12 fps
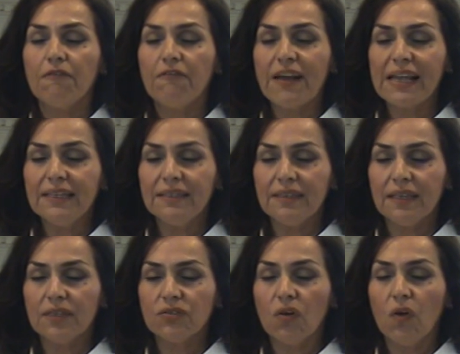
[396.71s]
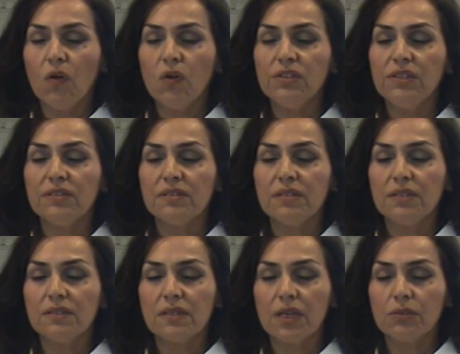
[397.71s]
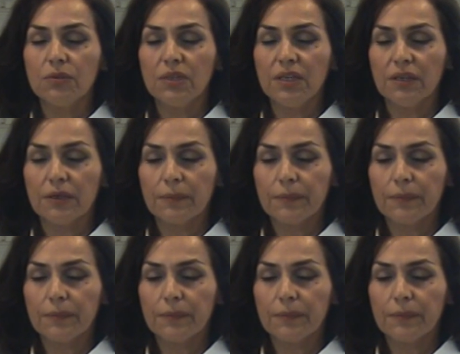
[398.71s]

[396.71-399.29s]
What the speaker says: validate all these things that you hear.